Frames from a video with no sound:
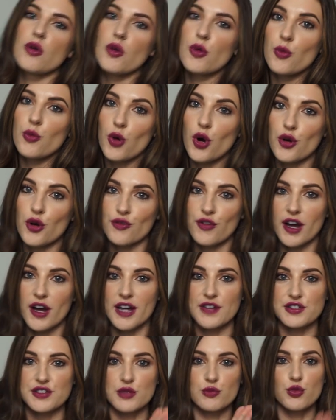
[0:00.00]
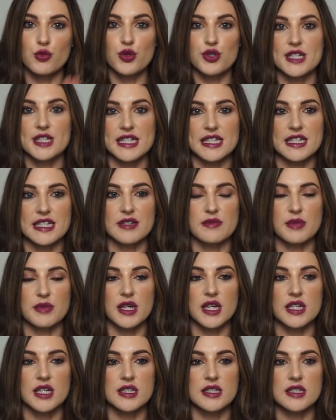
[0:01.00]
what arrived and what didn't,
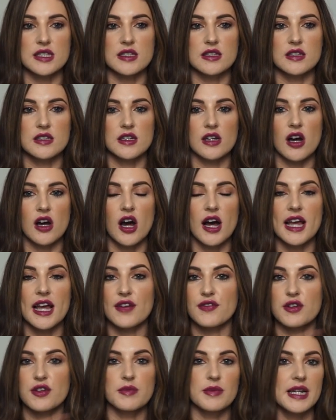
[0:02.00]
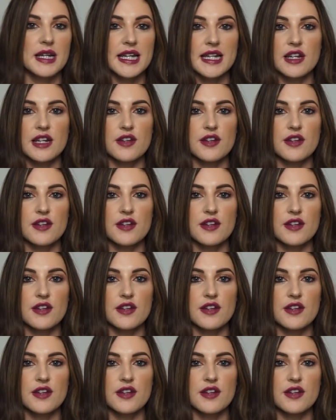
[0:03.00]
because I have completely